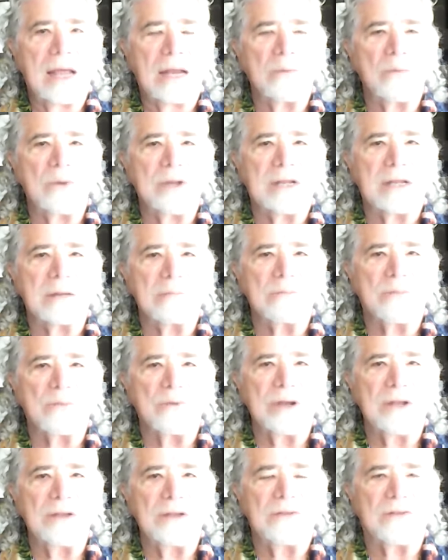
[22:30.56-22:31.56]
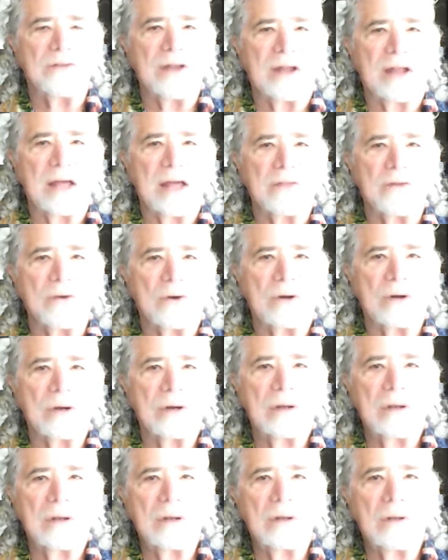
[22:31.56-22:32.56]
and we can breathe together
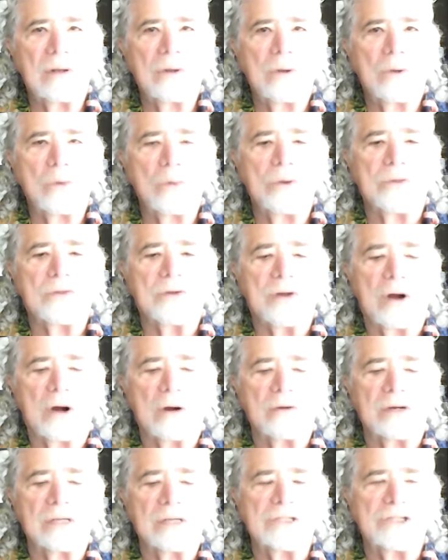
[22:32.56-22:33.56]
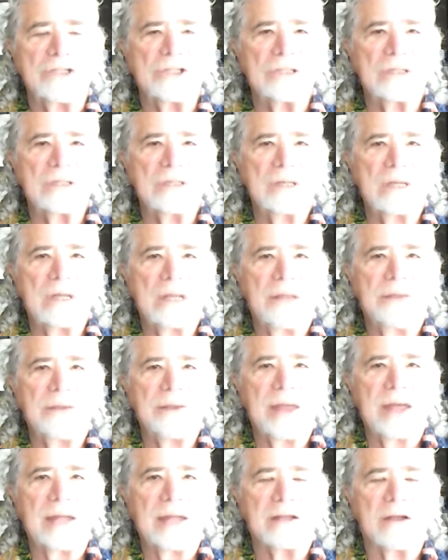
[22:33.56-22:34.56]
with courage
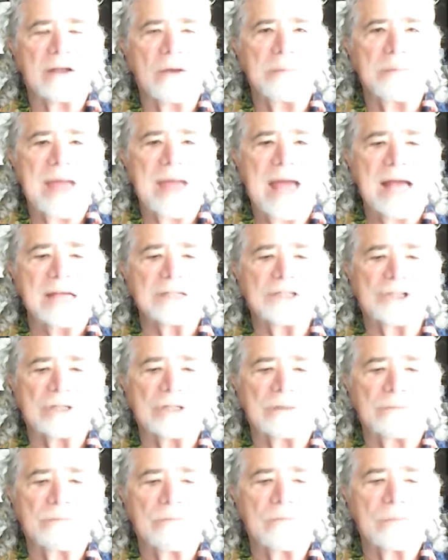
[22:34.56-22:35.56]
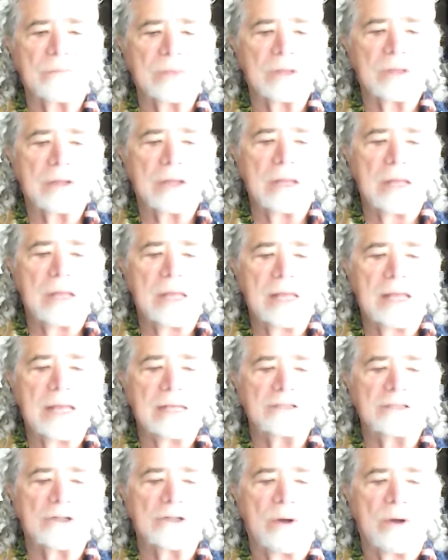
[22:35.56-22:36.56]
and compassion.
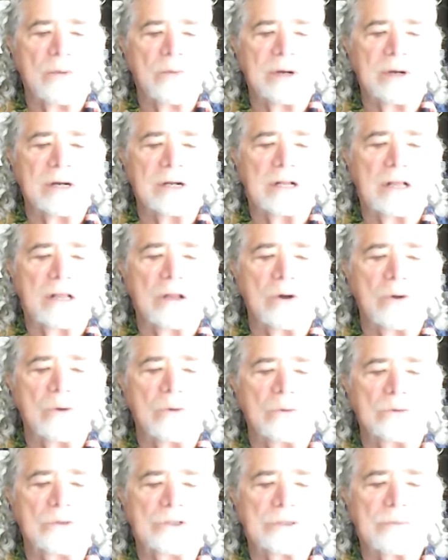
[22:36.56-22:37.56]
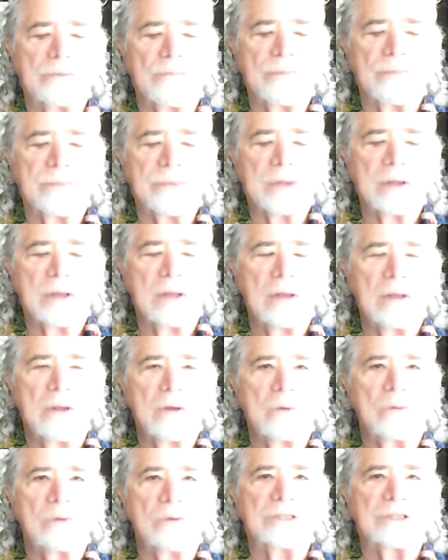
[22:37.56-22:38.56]
And so I want to close
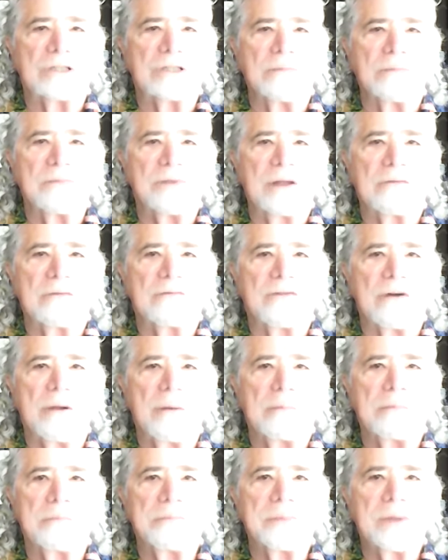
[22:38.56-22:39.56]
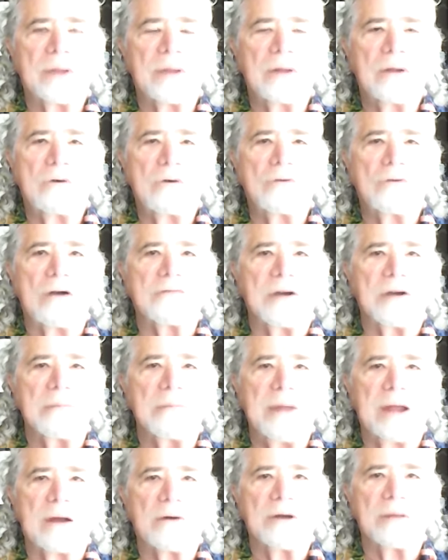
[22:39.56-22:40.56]
with something from
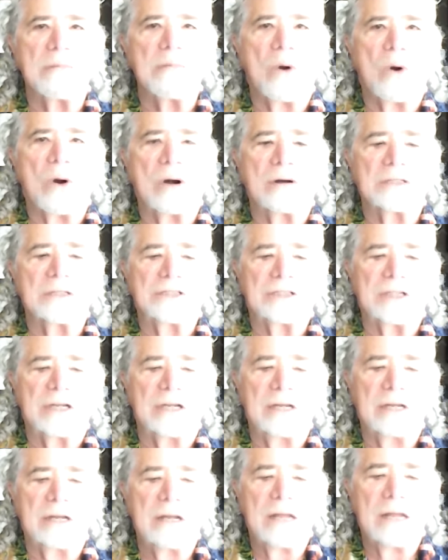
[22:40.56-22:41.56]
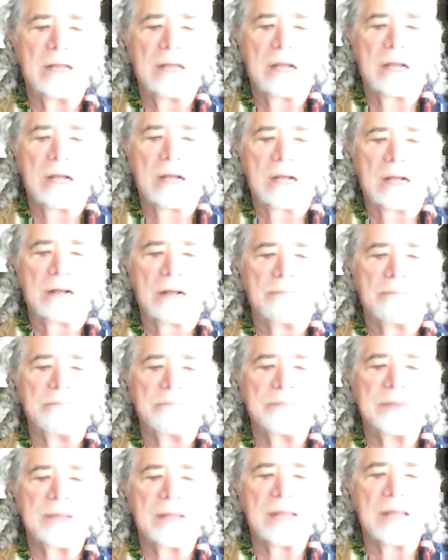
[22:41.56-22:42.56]
Reverend Mary Morrissey, um,
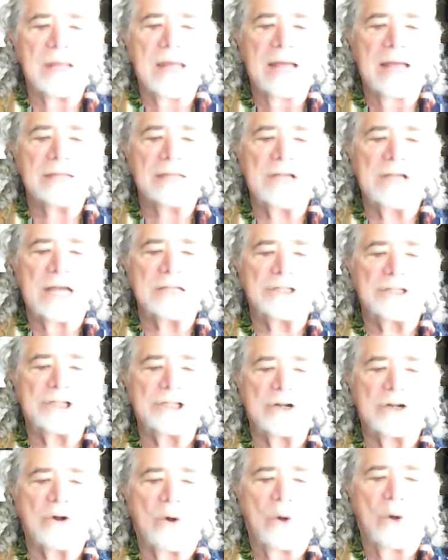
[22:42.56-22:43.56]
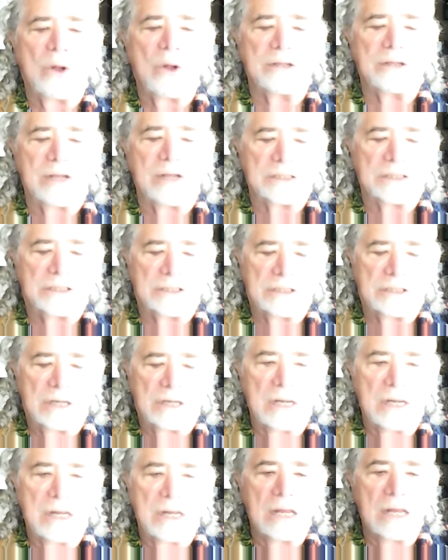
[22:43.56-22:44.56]
and, and she called this
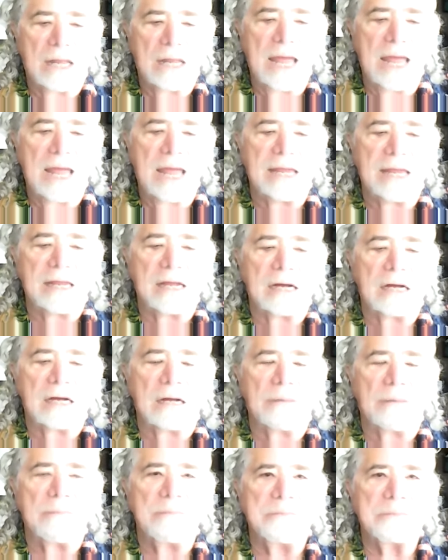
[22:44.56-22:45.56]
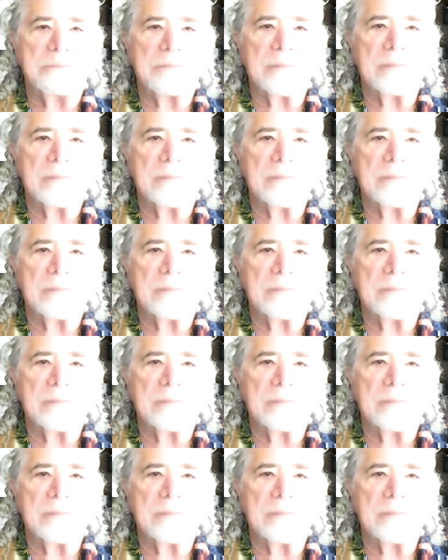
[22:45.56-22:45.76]
a, um,